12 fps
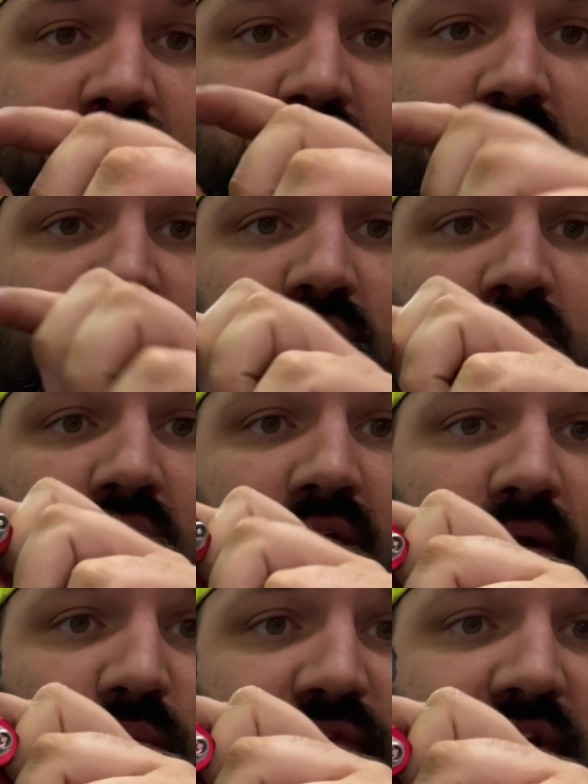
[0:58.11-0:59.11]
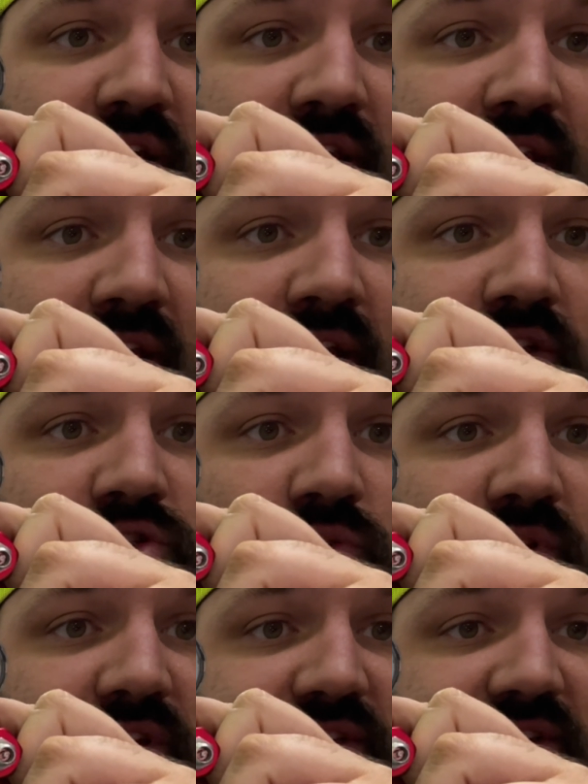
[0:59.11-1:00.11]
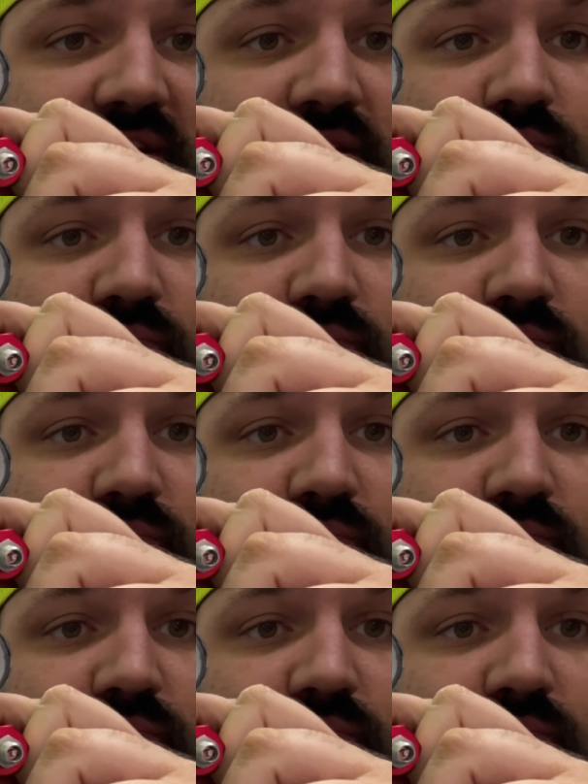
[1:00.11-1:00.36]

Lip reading: here. We've got a gauge so we could set the